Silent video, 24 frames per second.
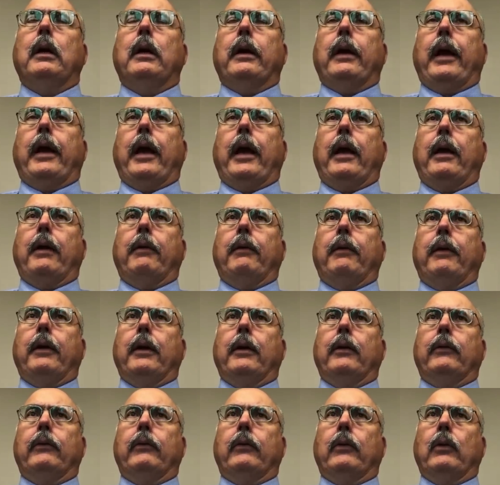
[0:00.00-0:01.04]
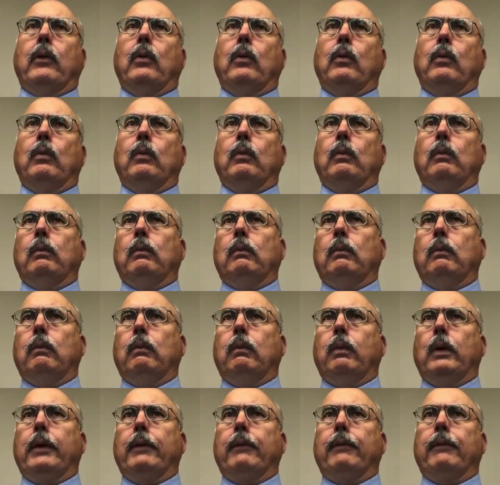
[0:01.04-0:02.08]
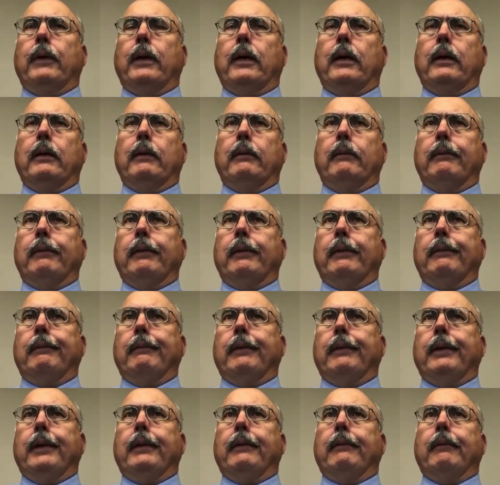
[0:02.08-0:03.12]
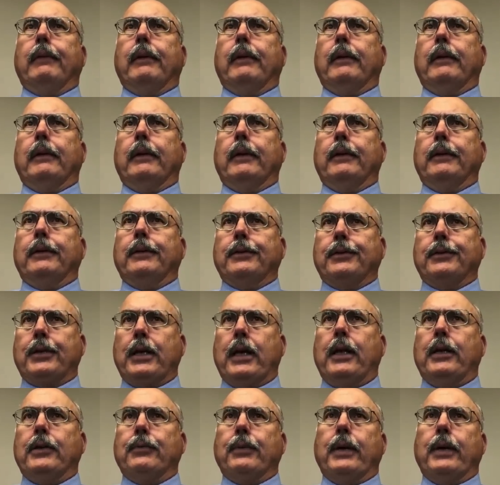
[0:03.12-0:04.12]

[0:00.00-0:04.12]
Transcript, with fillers: and uh, so we've. Uh, and the, the challenge